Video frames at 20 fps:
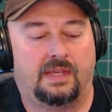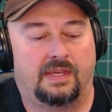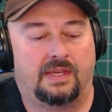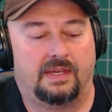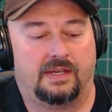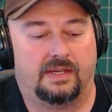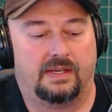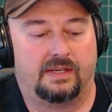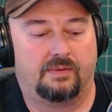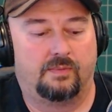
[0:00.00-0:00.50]

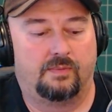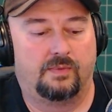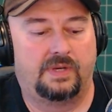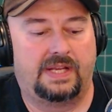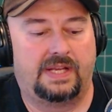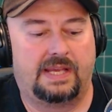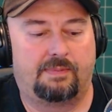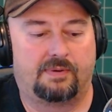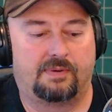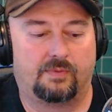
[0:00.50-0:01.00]
Uh, what
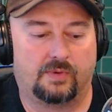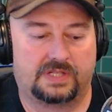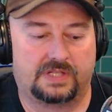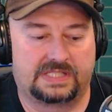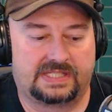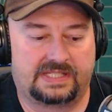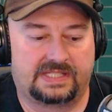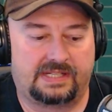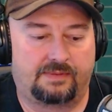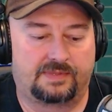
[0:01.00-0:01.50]
happened
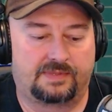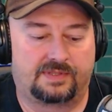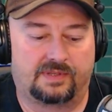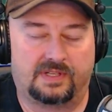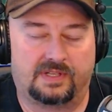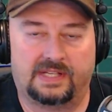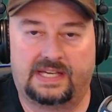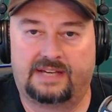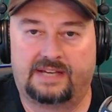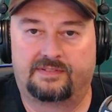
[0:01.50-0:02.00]
was is I was on
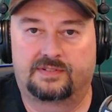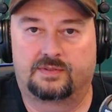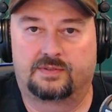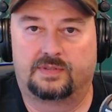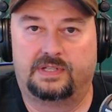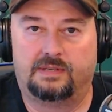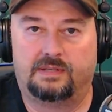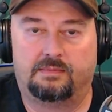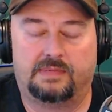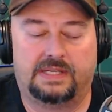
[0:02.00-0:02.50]
a live
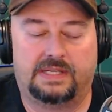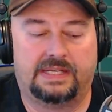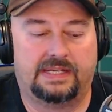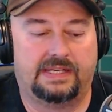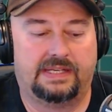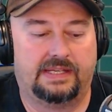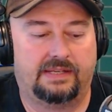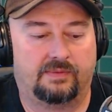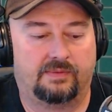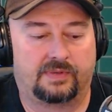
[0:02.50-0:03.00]
stream
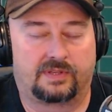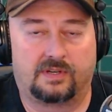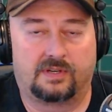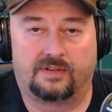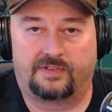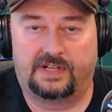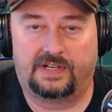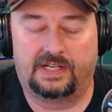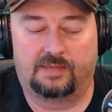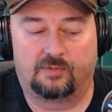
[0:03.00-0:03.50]
and with
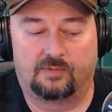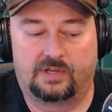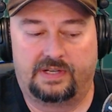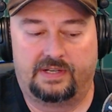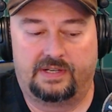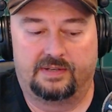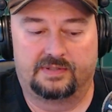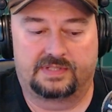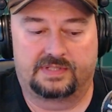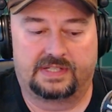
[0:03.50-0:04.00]
Coffee and Ham
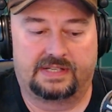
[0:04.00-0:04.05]
Radios,